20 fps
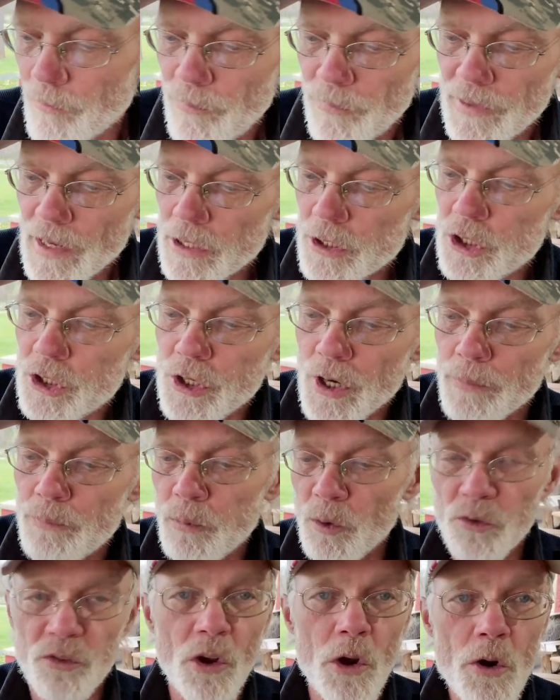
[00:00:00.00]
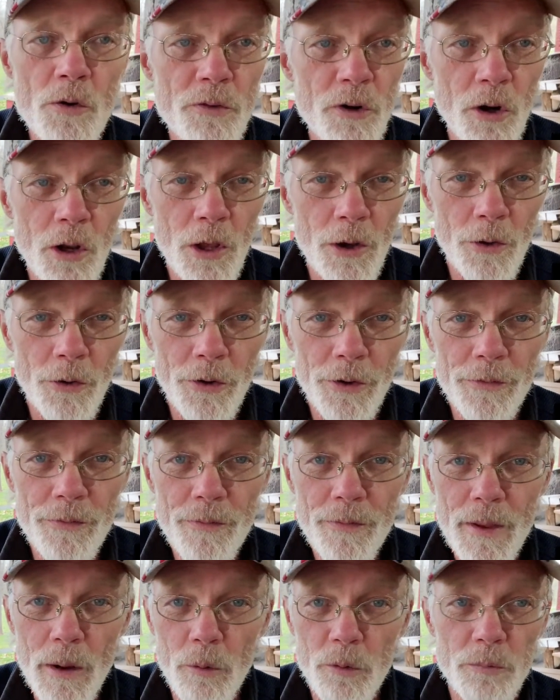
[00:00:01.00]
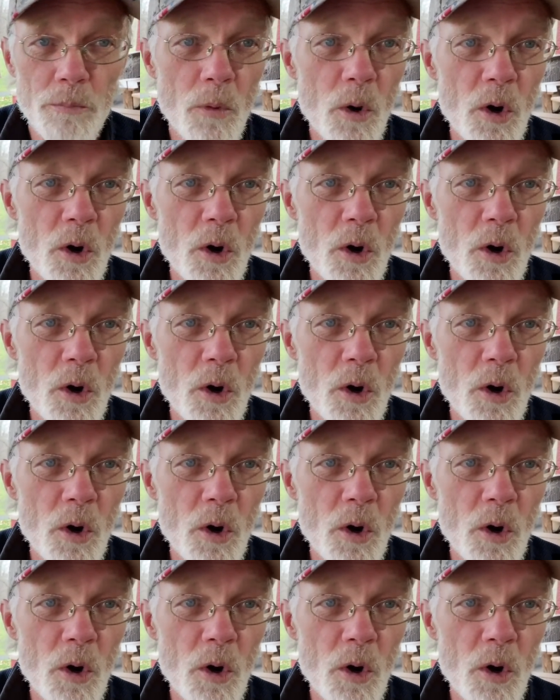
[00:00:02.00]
that ship was overloaded. There was more